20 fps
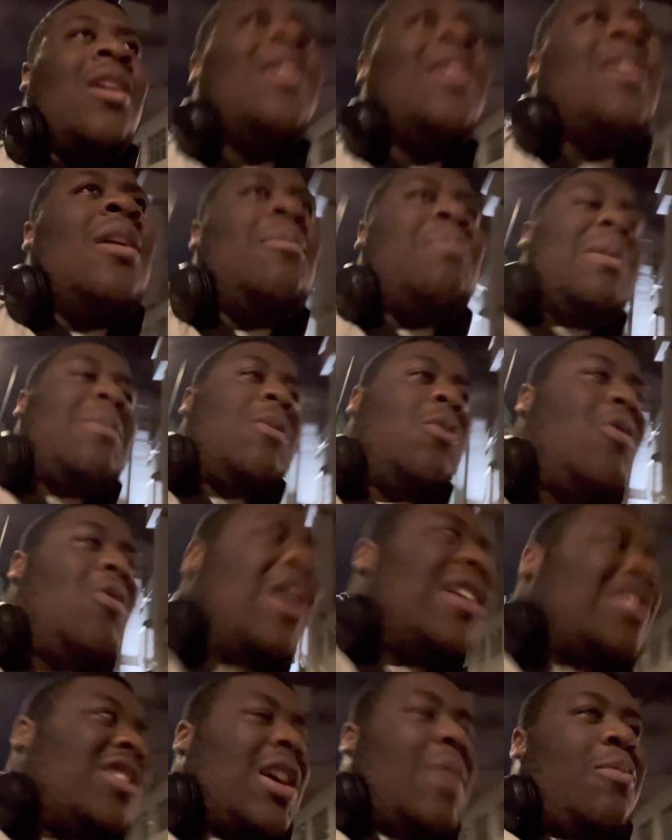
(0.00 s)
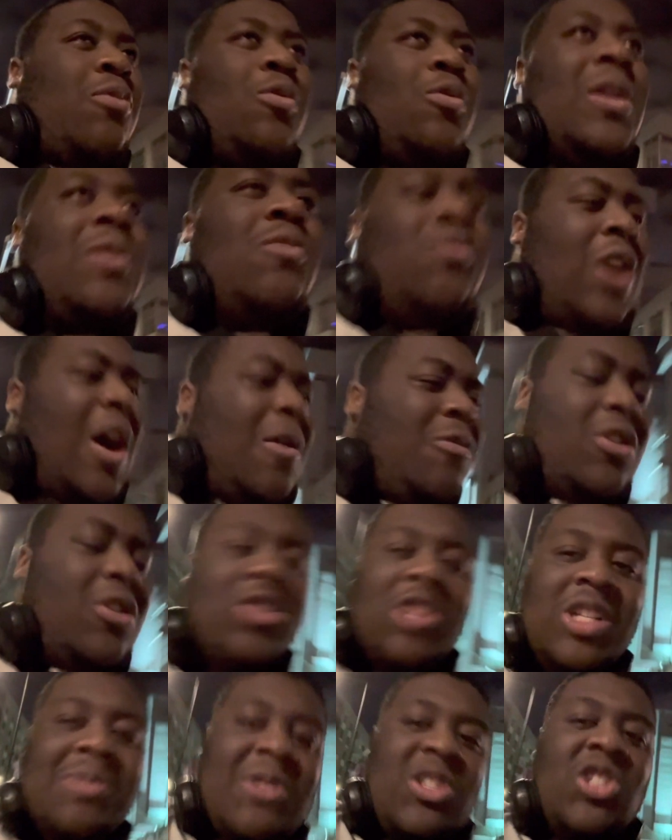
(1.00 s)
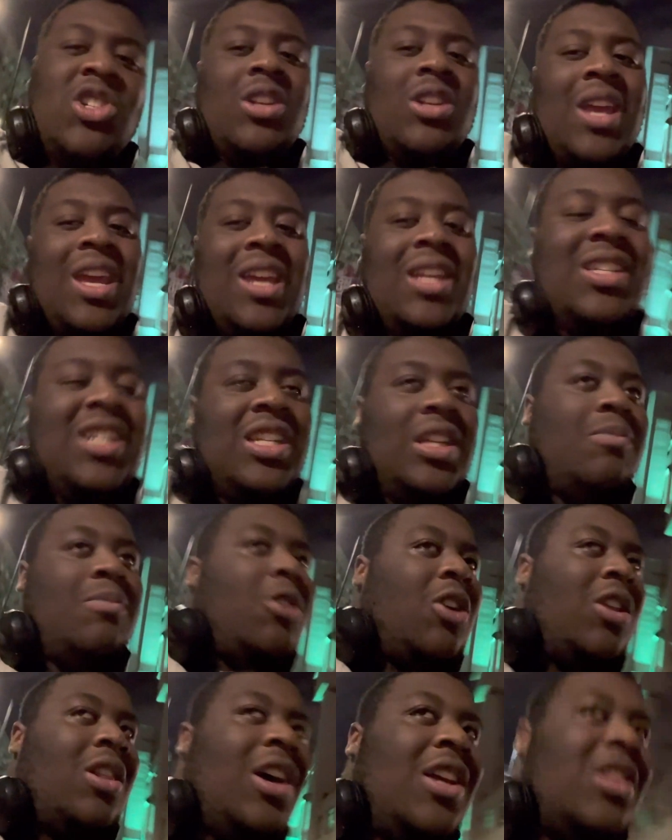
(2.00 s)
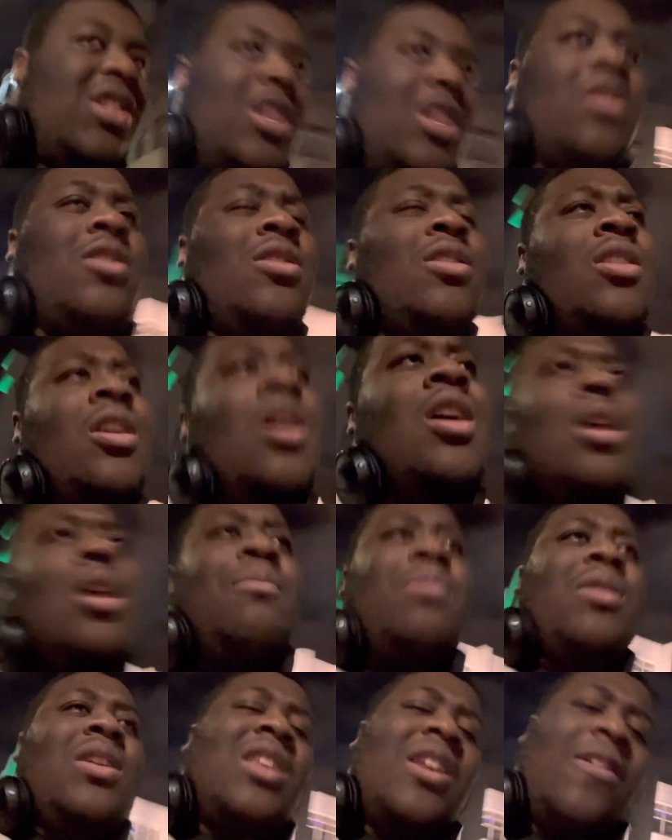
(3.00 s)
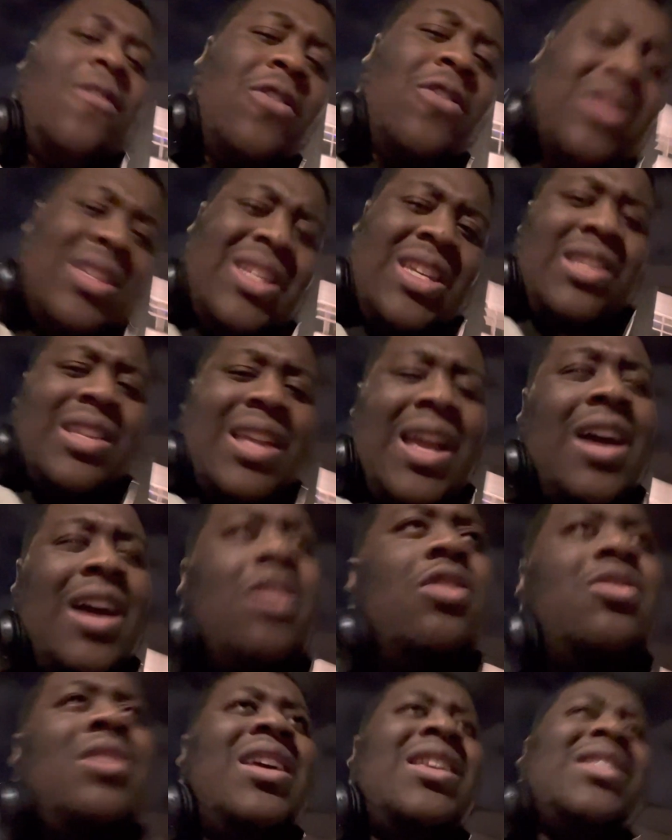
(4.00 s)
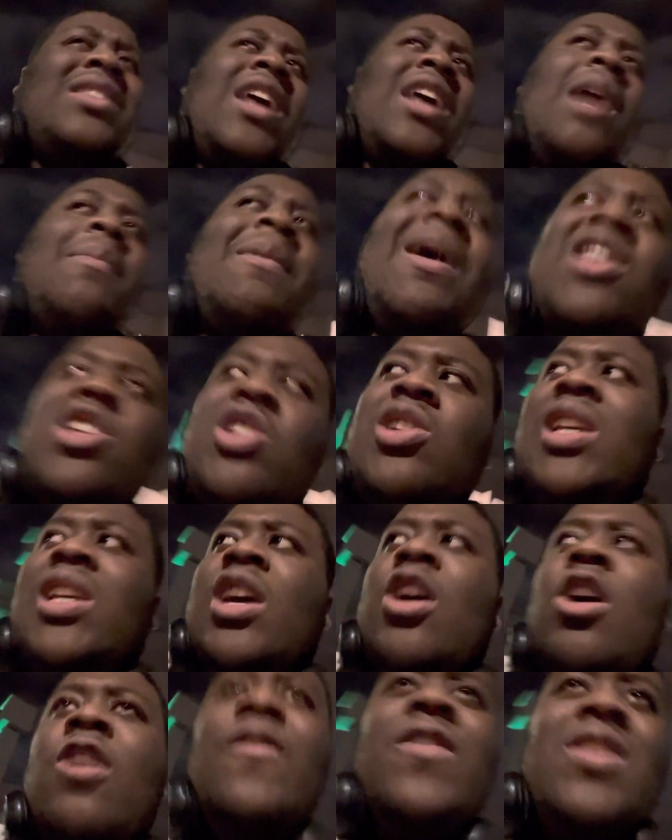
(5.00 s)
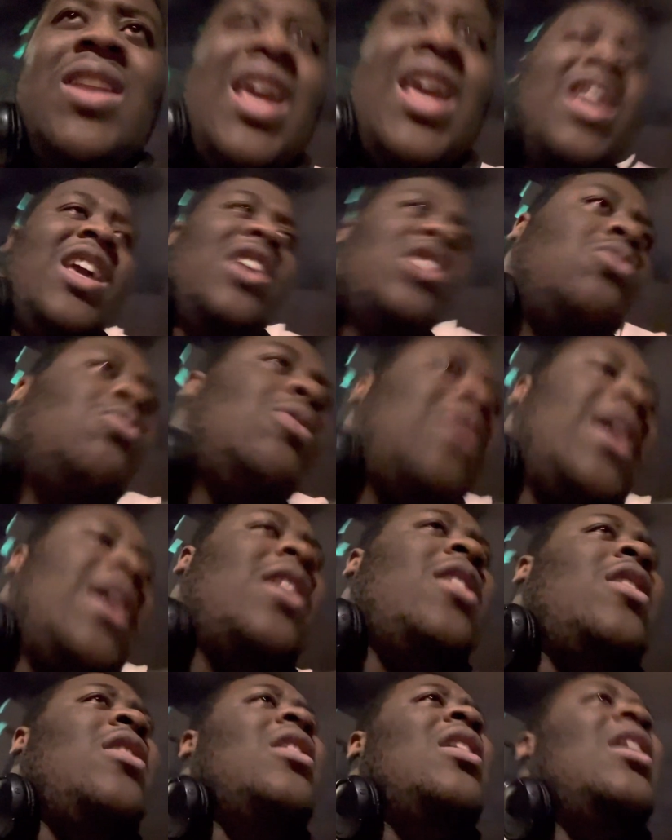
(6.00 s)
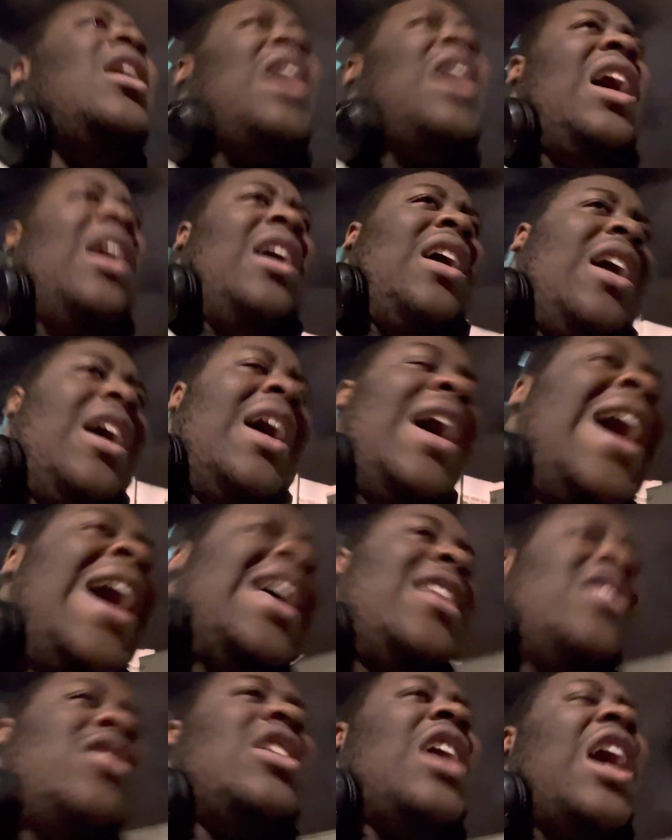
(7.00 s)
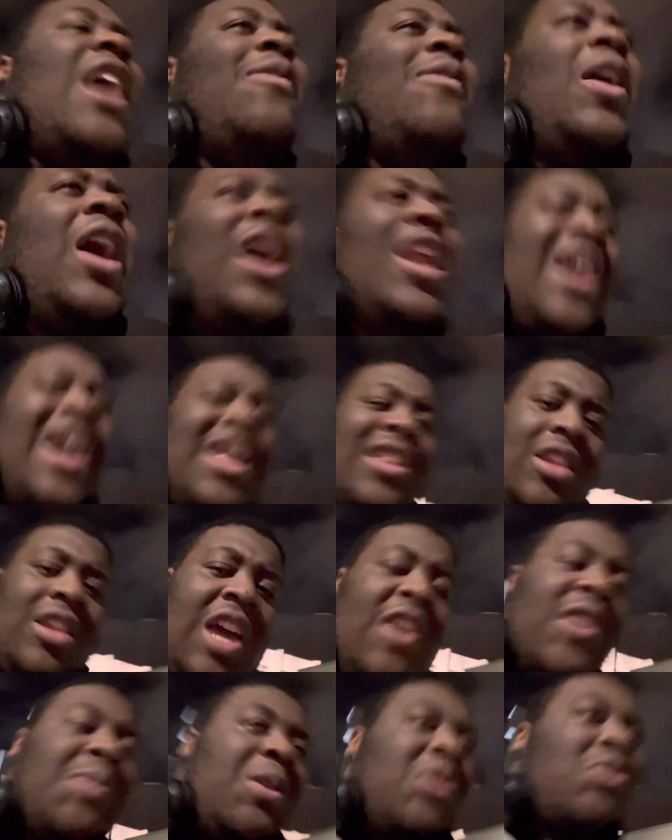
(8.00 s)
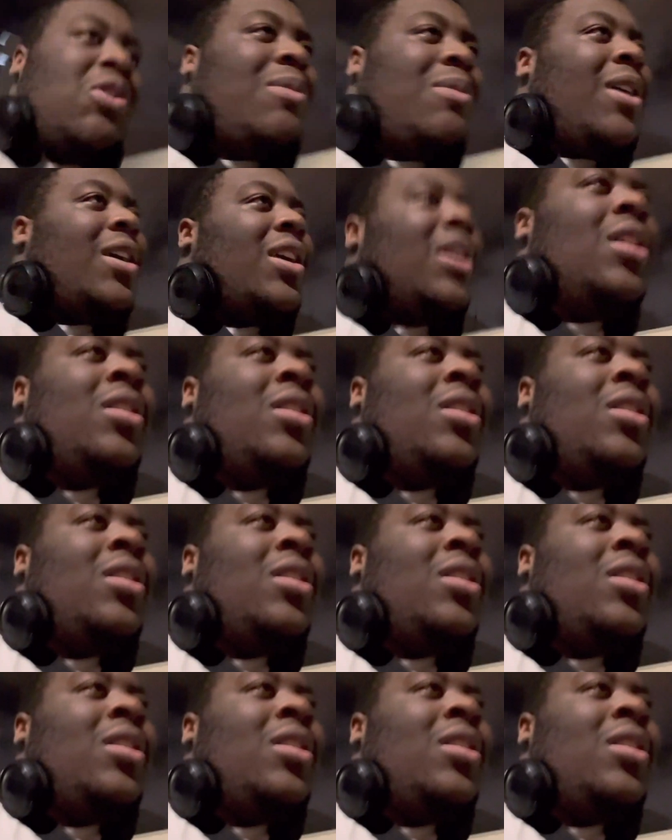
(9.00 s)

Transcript: a bit more wiser. I probably I wouldn't touch my student at 18, I'm not gonna lie to you. But the difference is now is that I'm actually of an age where and I've kind of had life experience where I'm like,